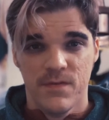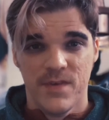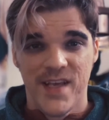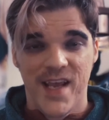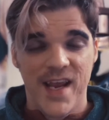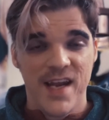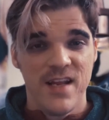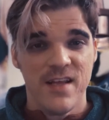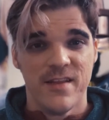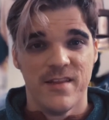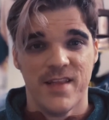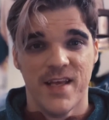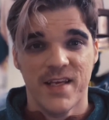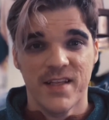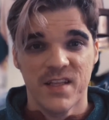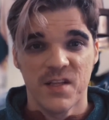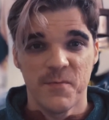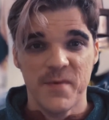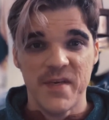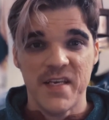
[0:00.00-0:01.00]

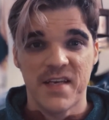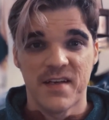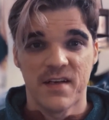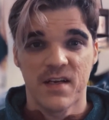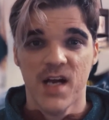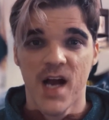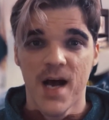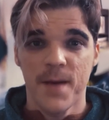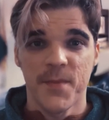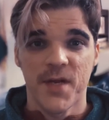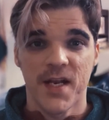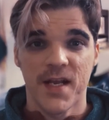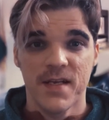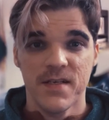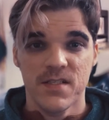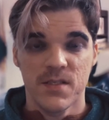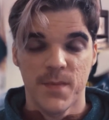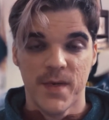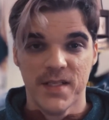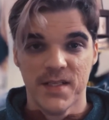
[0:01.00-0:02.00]
Anything that we can
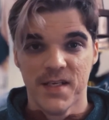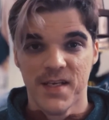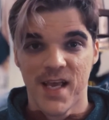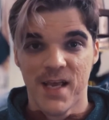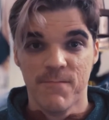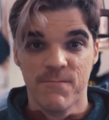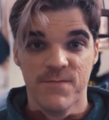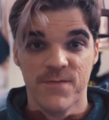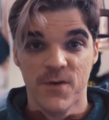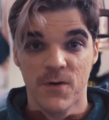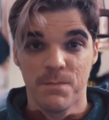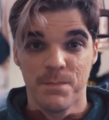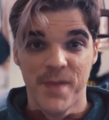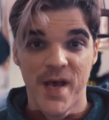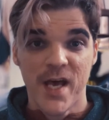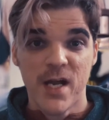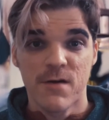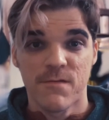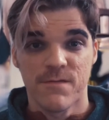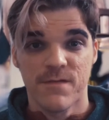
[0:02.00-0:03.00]
accommodate to make the game feel
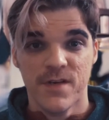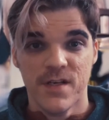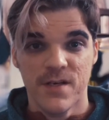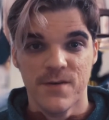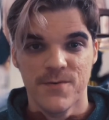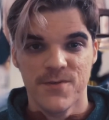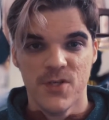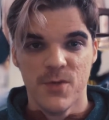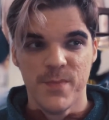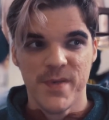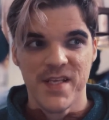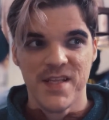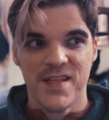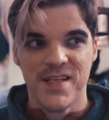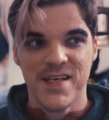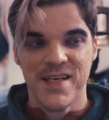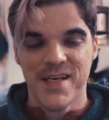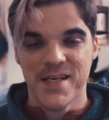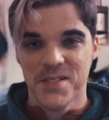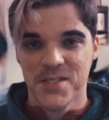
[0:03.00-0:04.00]
better for you, to be
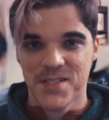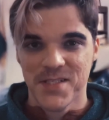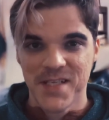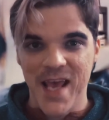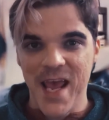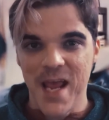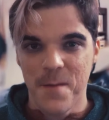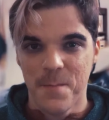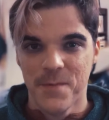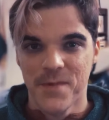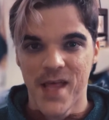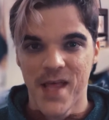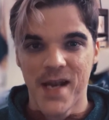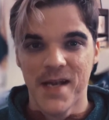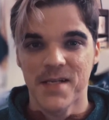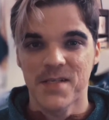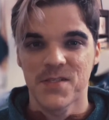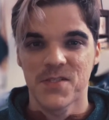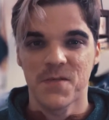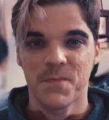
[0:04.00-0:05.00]
the escape that
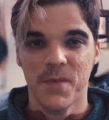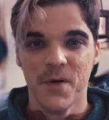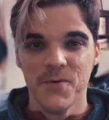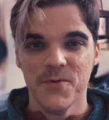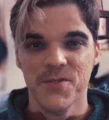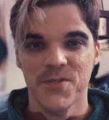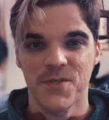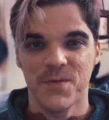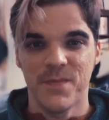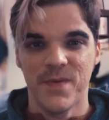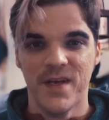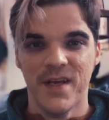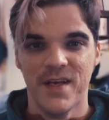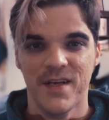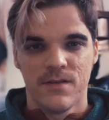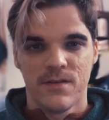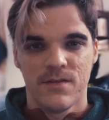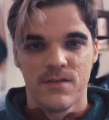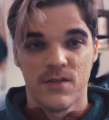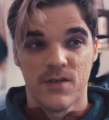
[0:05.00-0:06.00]
it's supposed to be.
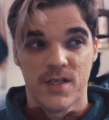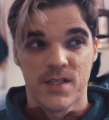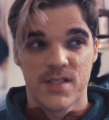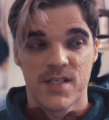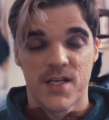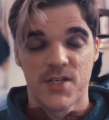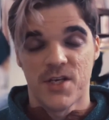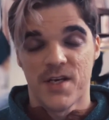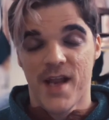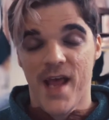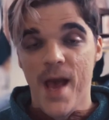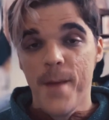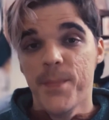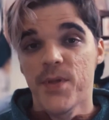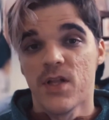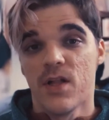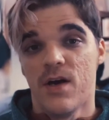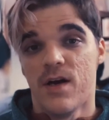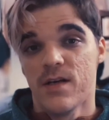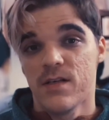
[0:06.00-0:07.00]
During session
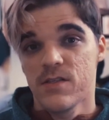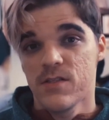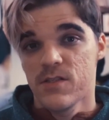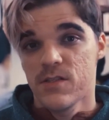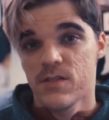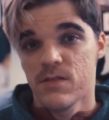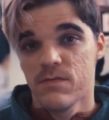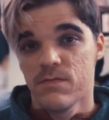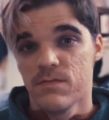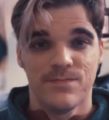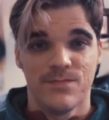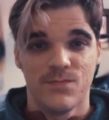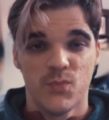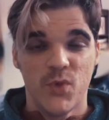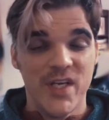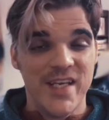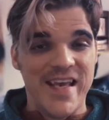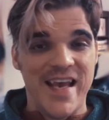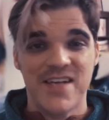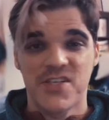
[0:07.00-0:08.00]
epilogues,
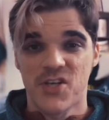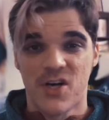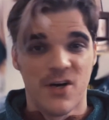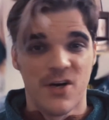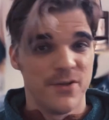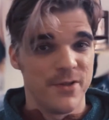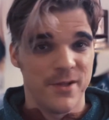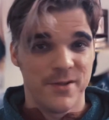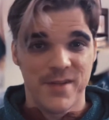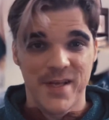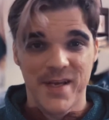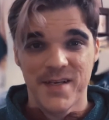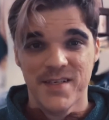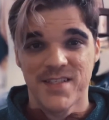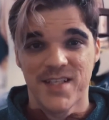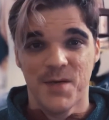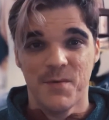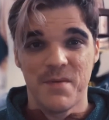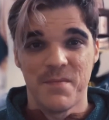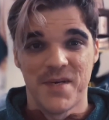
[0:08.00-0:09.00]
we catch all the things
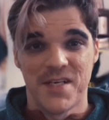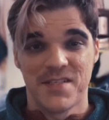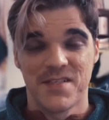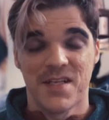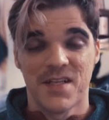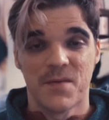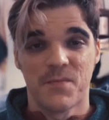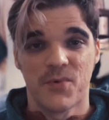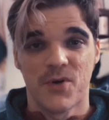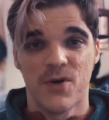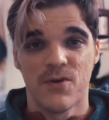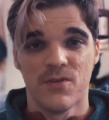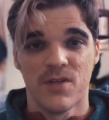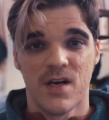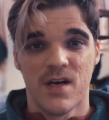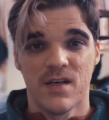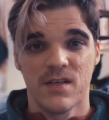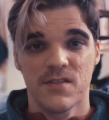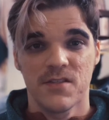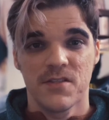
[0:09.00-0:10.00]
that we missed in the
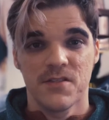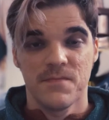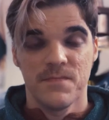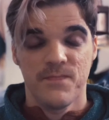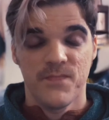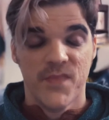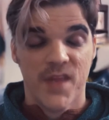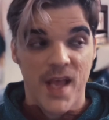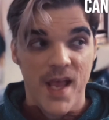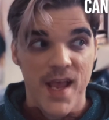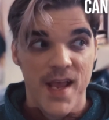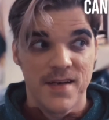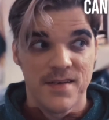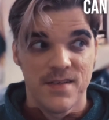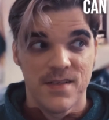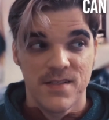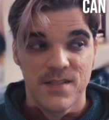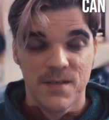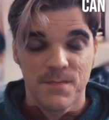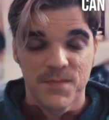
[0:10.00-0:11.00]
prologues. Hey,
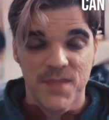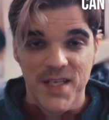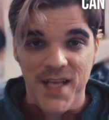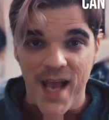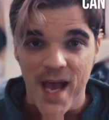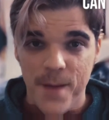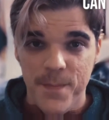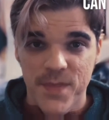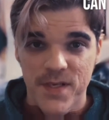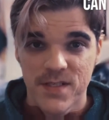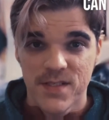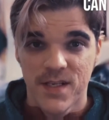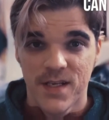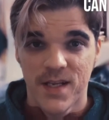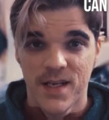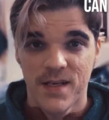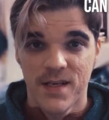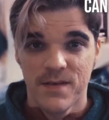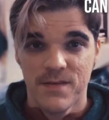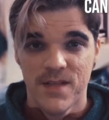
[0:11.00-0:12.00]
did something happen
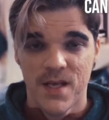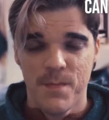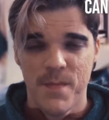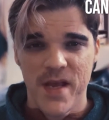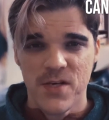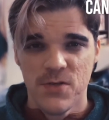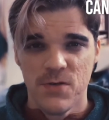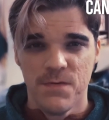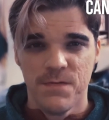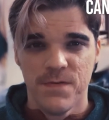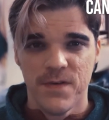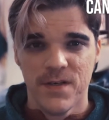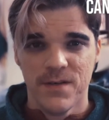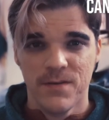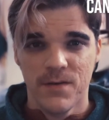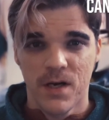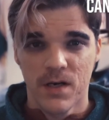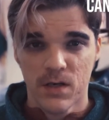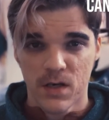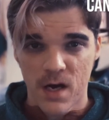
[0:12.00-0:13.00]
today that made you
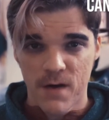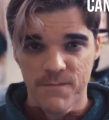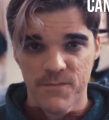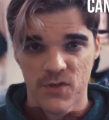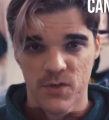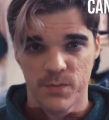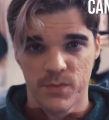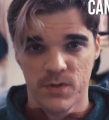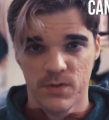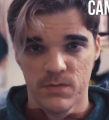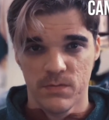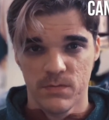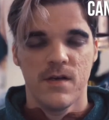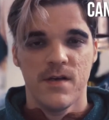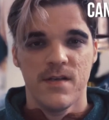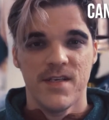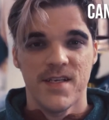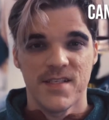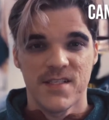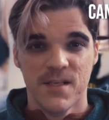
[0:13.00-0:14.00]
feel uncomfortable?
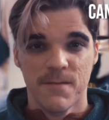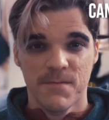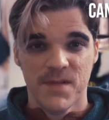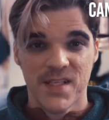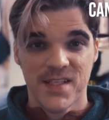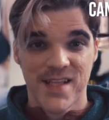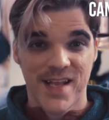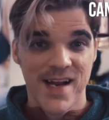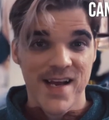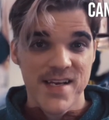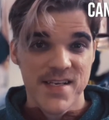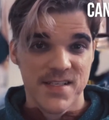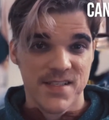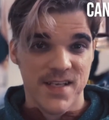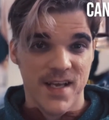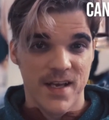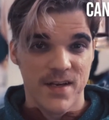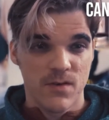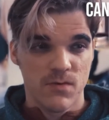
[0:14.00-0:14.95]
Did something that I said